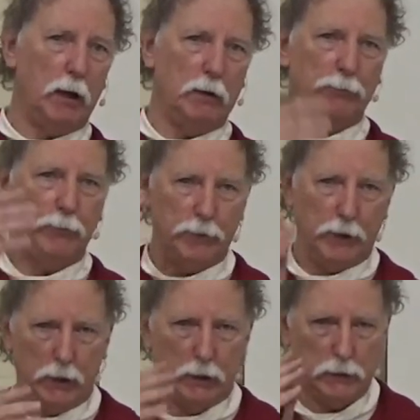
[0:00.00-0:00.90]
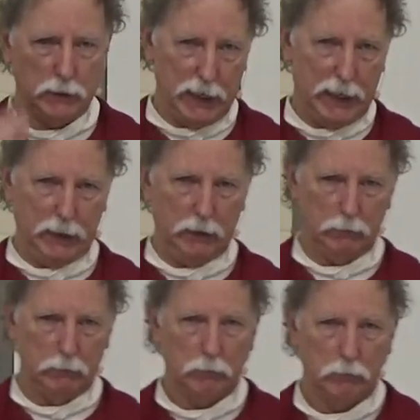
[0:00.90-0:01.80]
of the day.
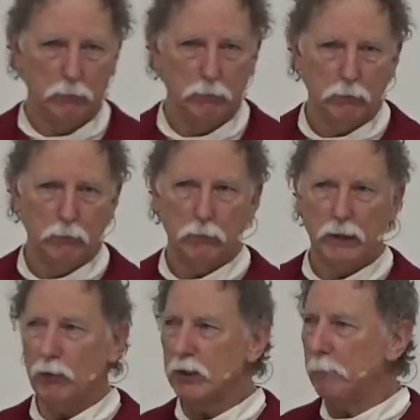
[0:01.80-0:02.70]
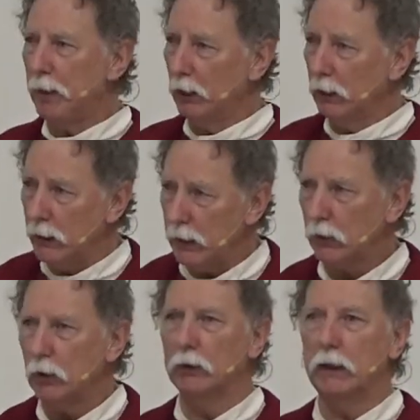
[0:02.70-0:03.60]
They were the
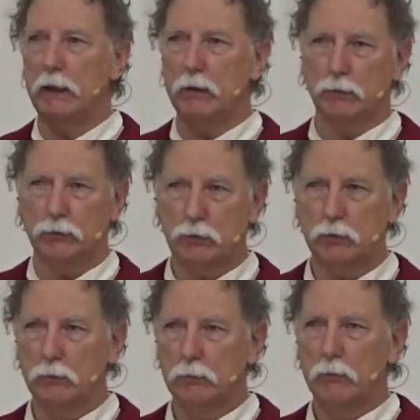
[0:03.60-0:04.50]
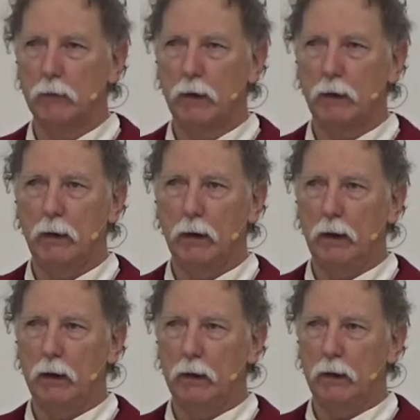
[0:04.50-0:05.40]
political leaders.
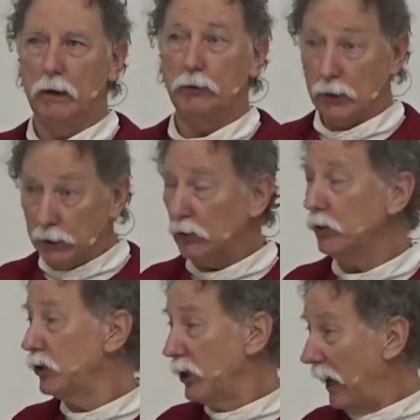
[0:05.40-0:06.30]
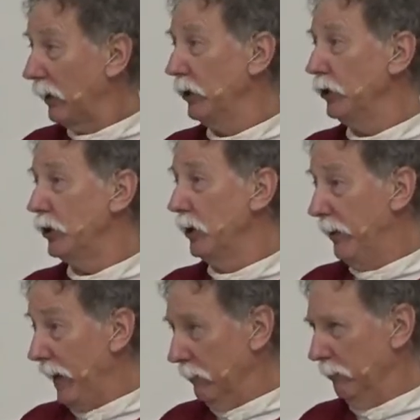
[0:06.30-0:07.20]
And Jesus challenged
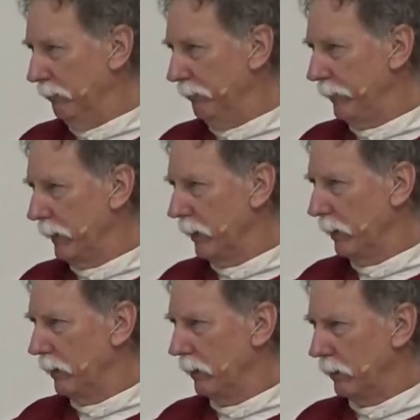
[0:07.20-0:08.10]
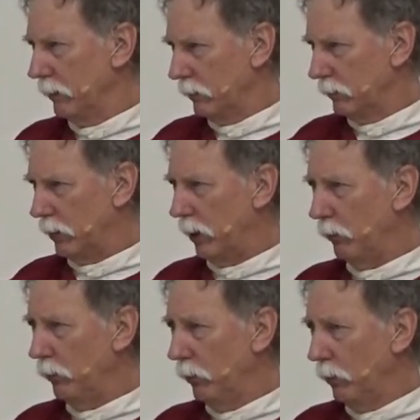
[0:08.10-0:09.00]
them.
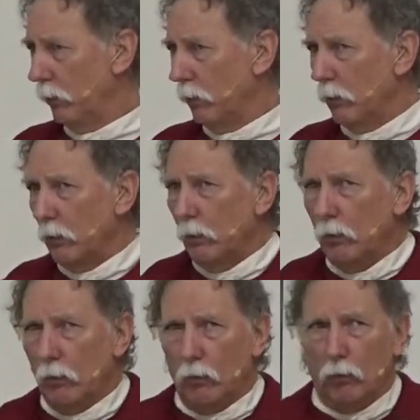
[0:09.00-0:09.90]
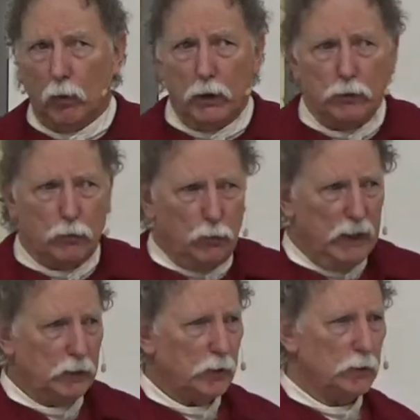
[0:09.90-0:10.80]
So one of the
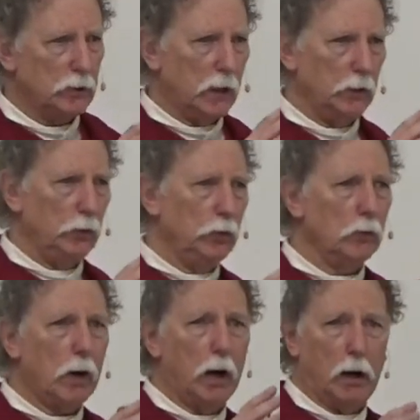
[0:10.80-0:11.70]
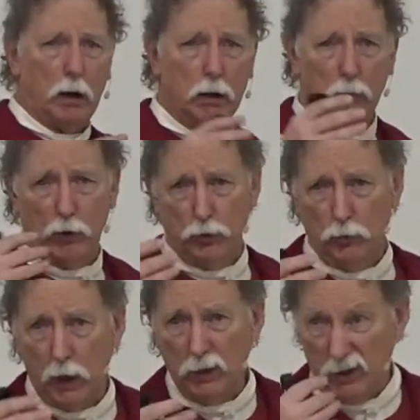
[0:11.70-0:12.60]
reasons that you are where
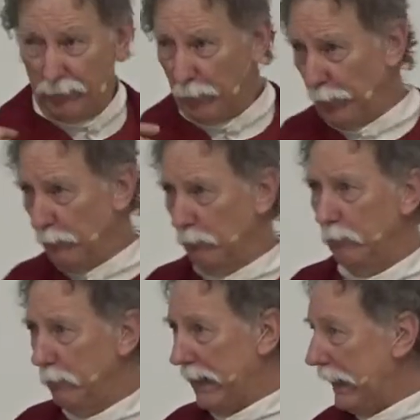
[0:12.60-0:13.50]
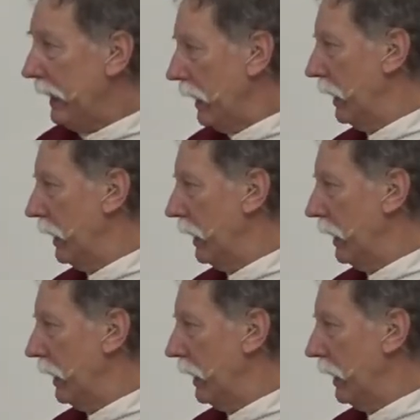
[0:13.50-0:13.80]
you are, different from me,